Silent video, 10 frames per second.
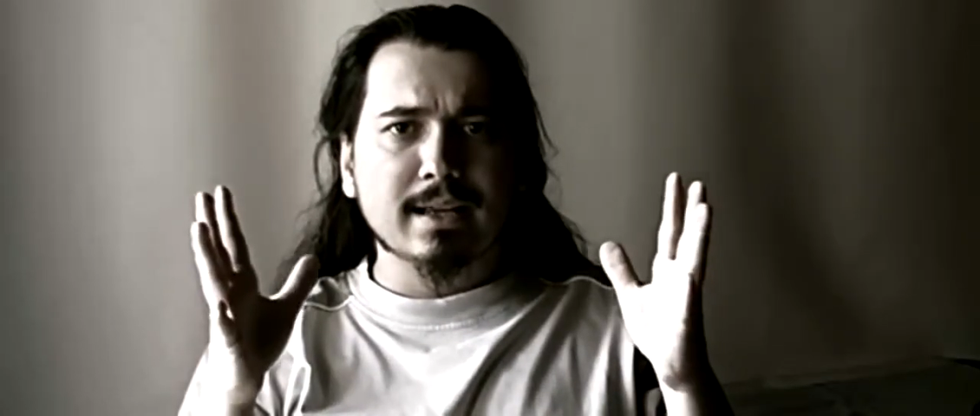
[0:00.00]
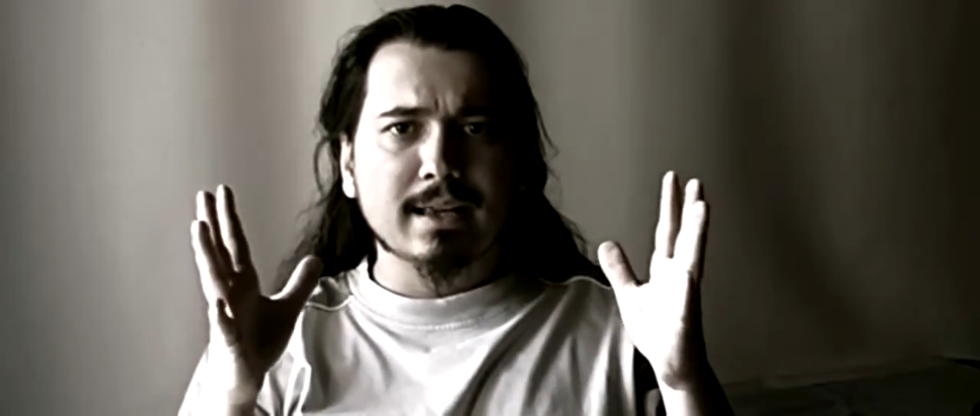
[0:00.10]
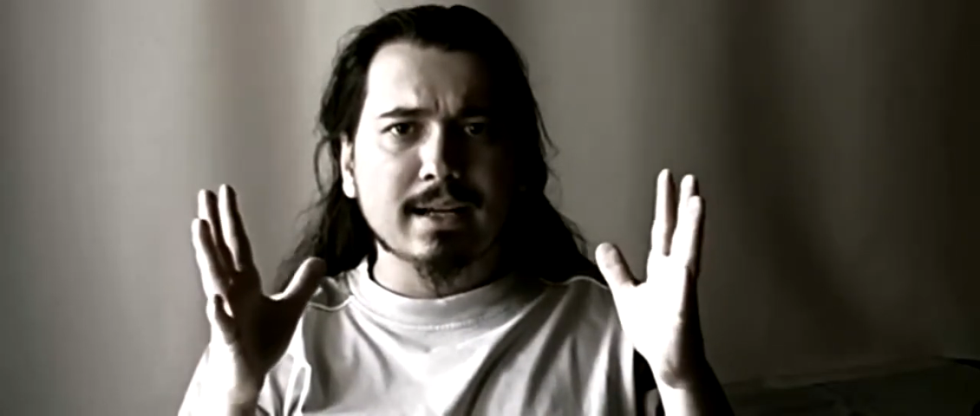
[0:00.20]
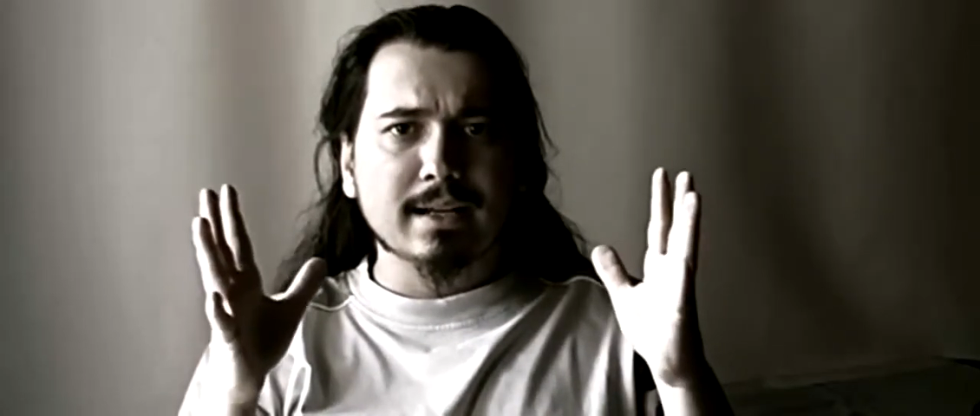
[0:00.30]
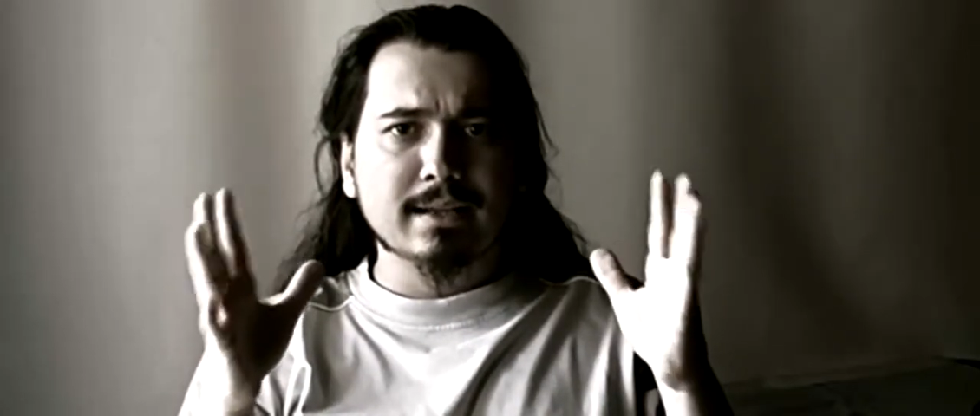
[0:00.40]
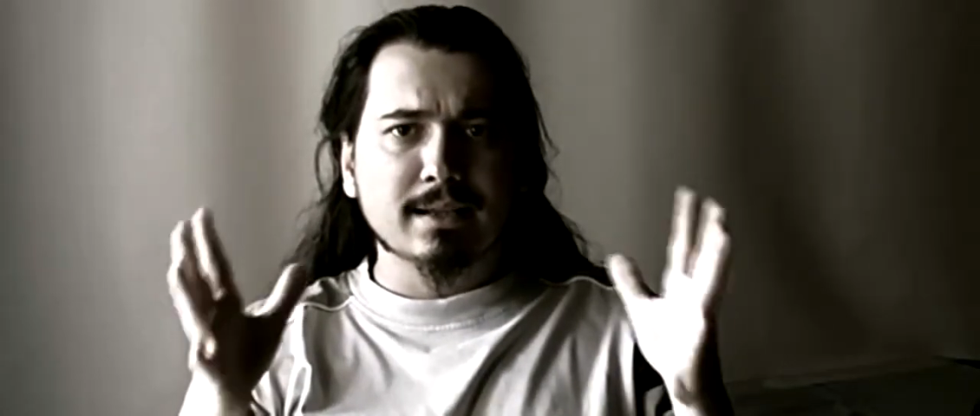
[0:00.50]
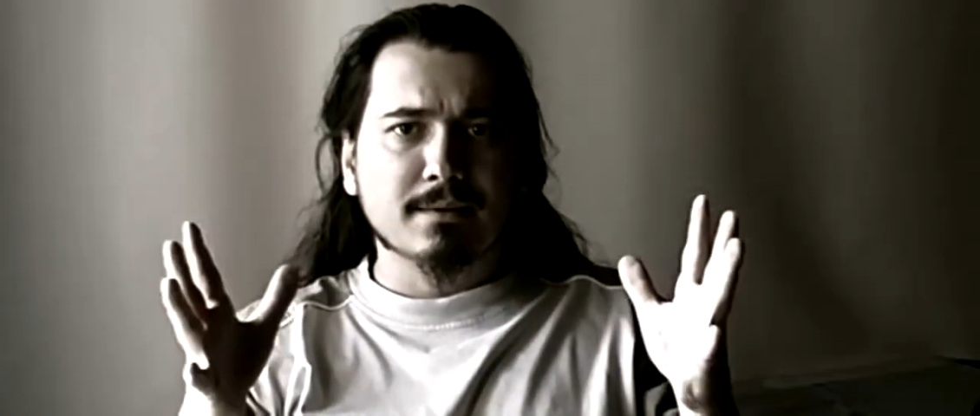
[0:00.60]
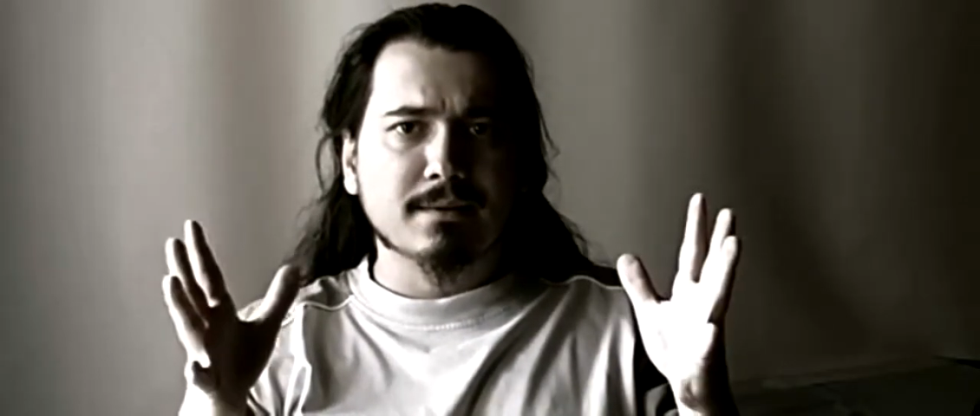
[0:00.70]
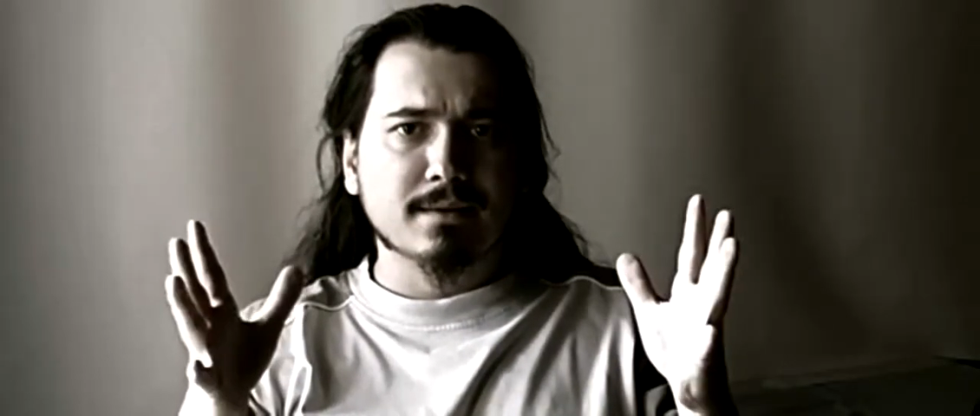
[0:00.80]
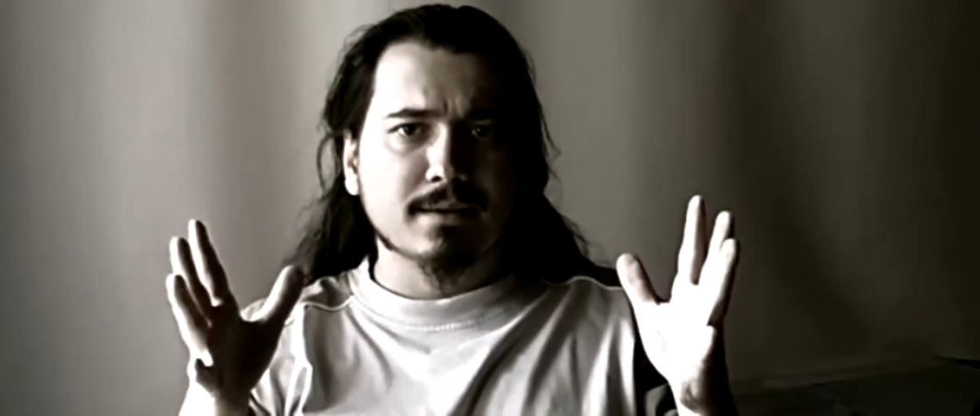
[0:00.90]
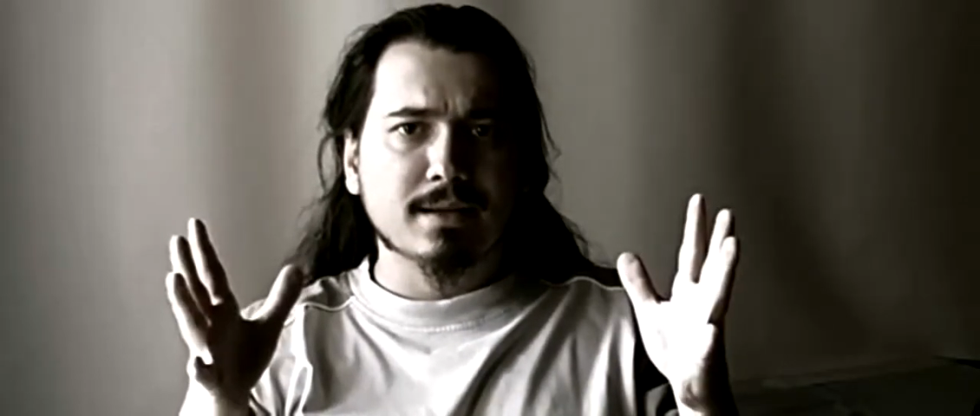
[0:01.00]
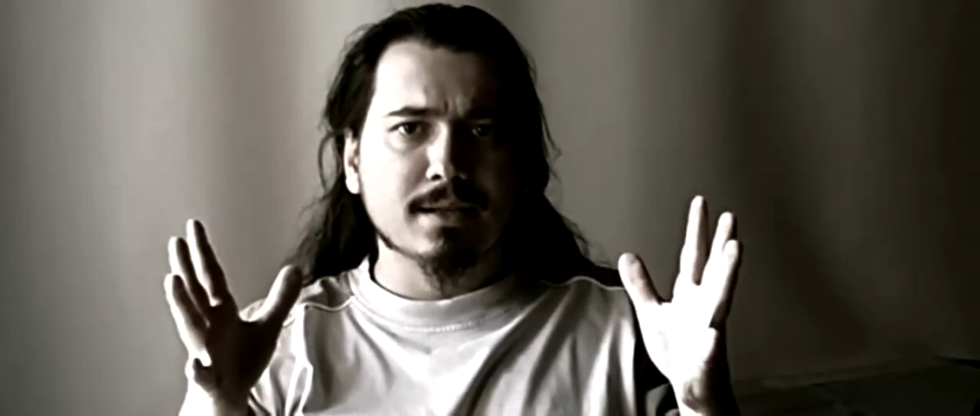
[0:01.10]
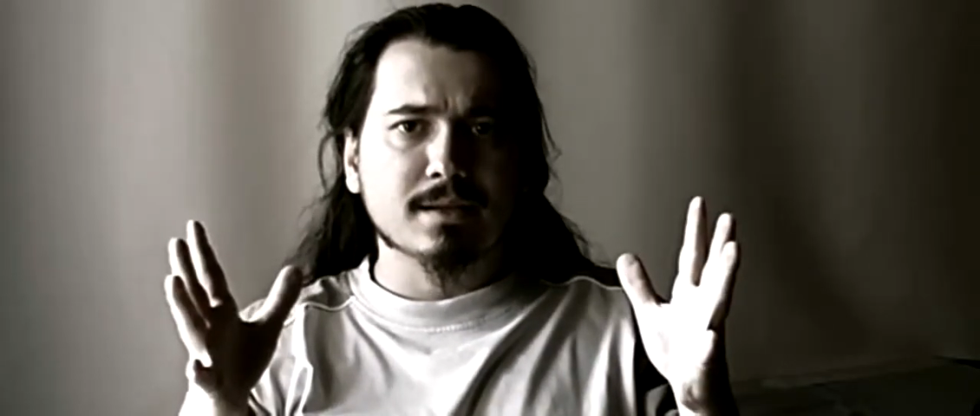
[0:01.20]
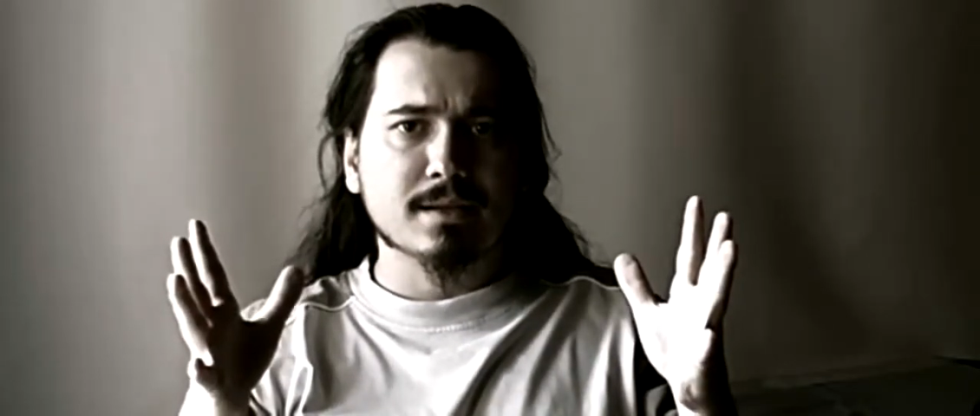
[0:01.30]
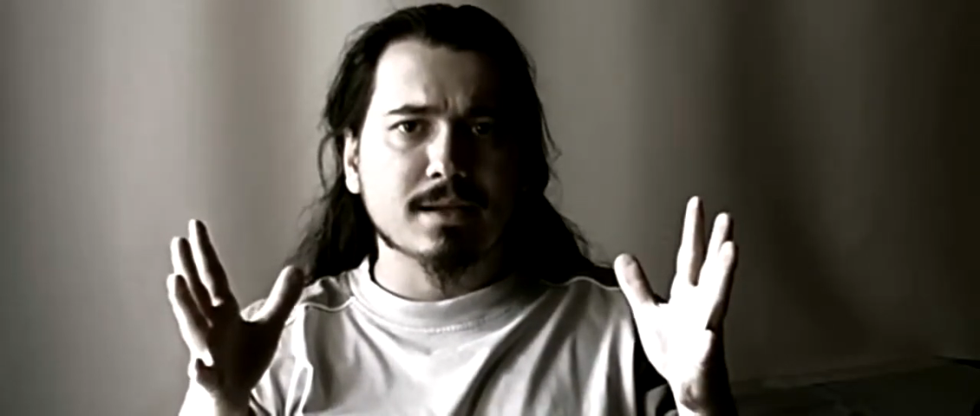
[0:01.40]
like
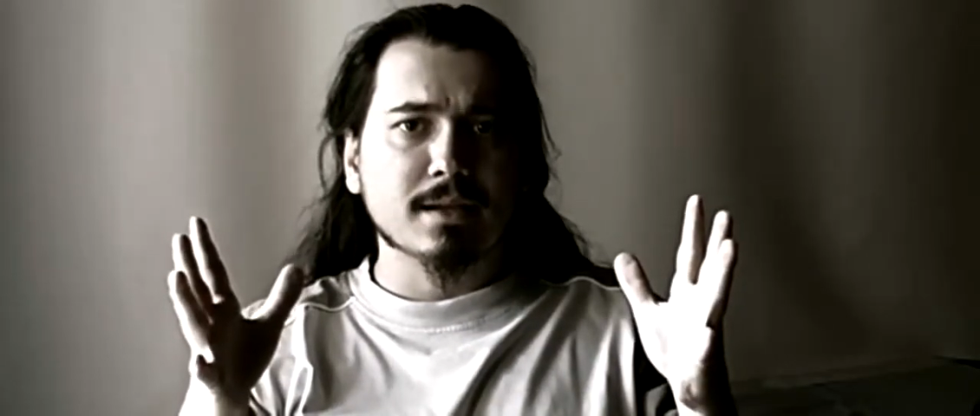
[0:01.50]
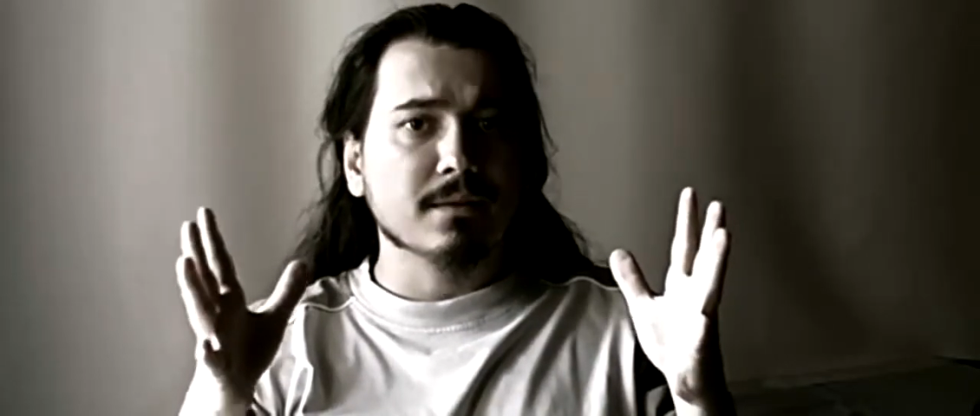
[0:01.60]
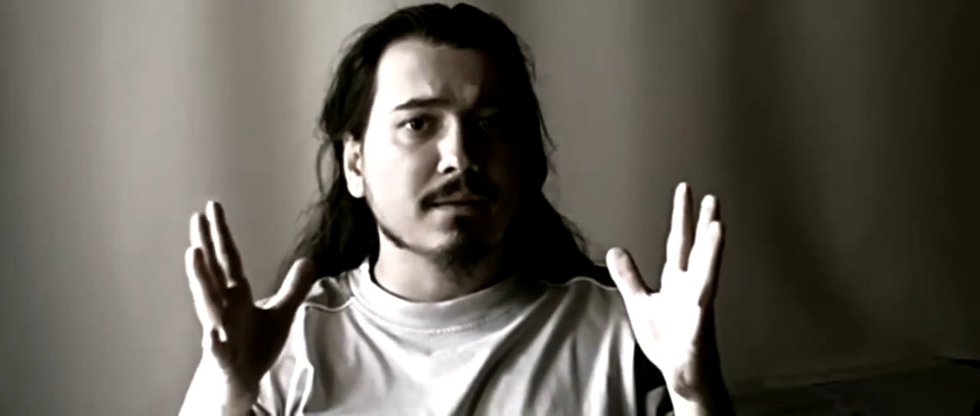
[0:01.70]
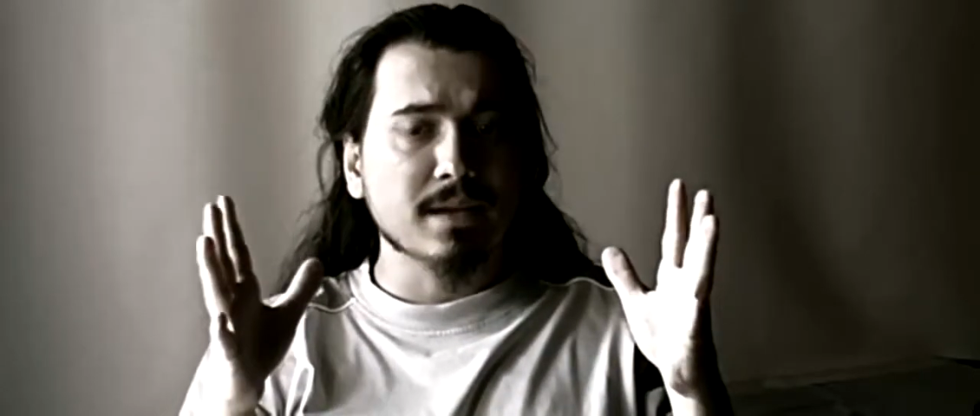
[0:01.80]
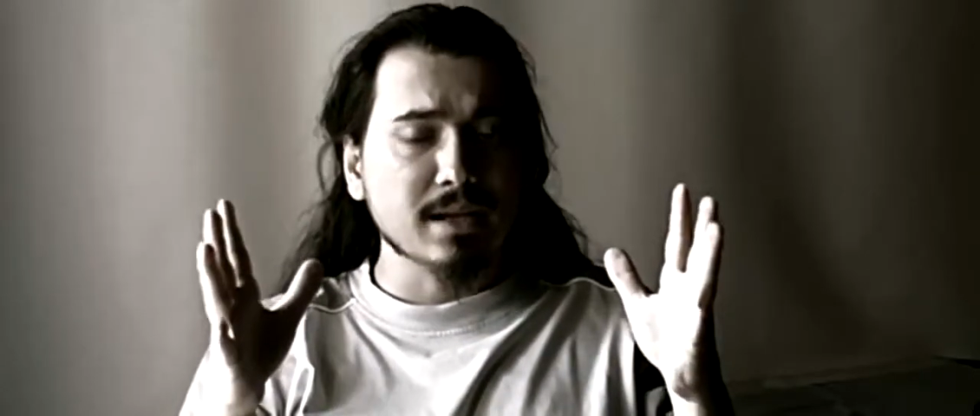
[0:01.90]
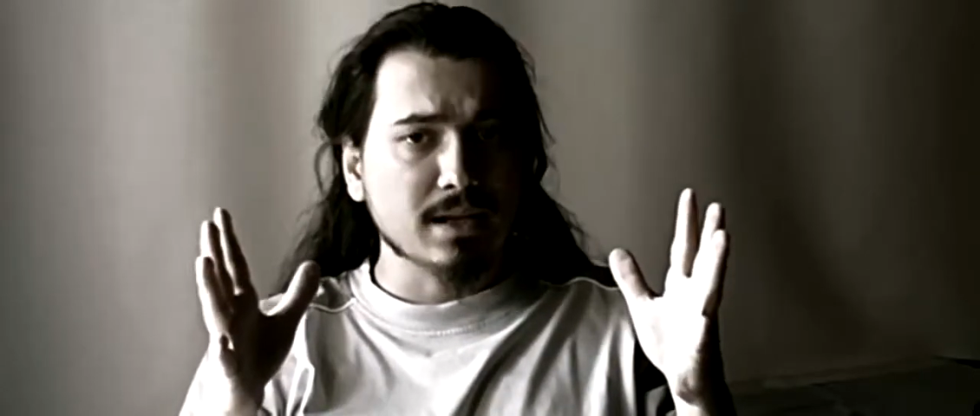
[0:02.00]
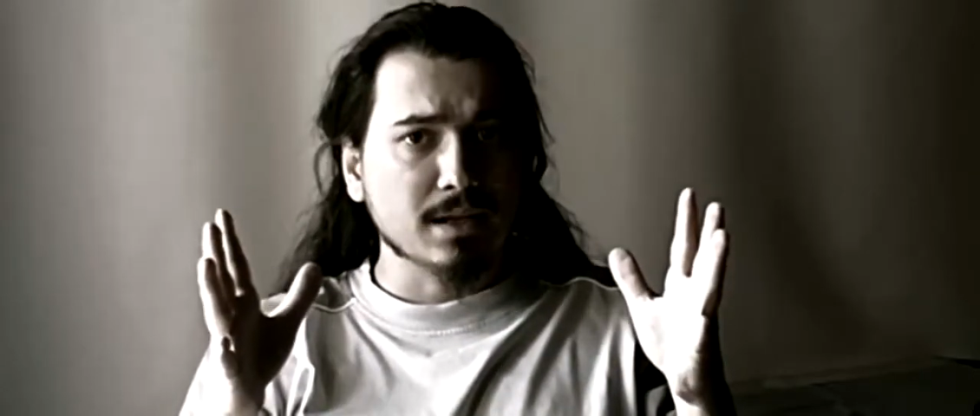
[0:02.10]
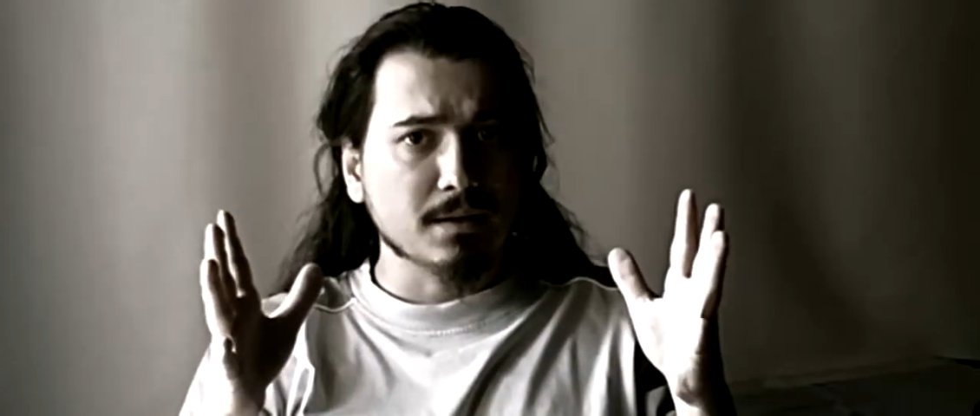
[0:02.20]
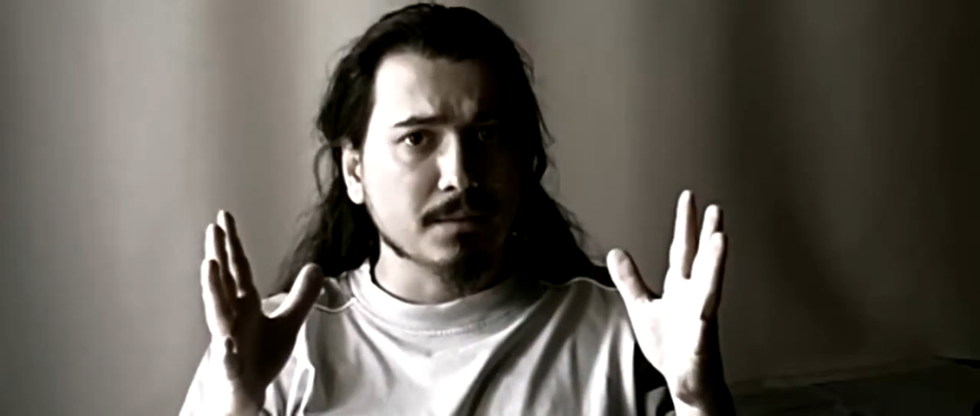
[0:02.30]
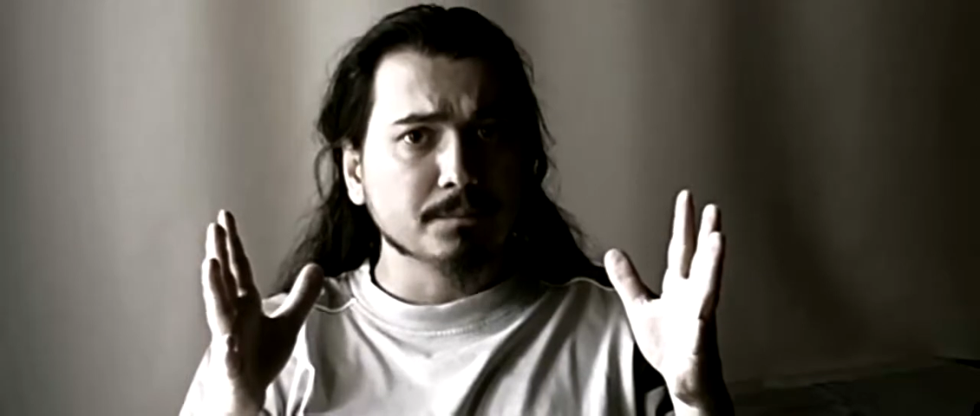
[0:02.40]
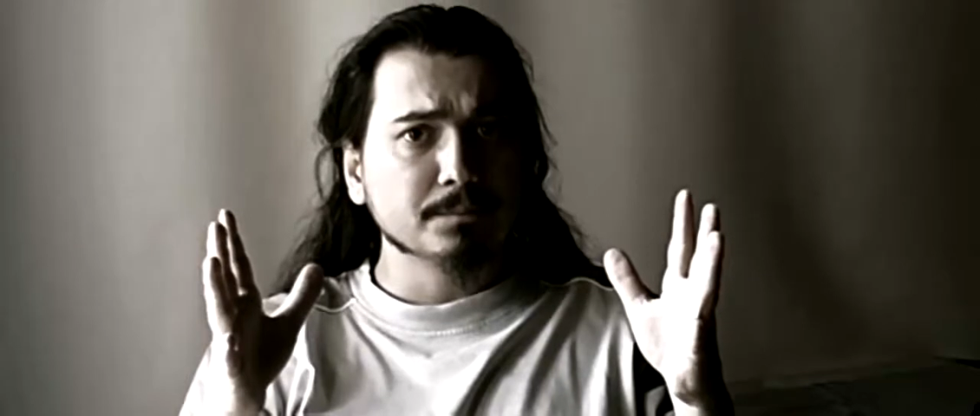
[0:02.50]
this in thinking,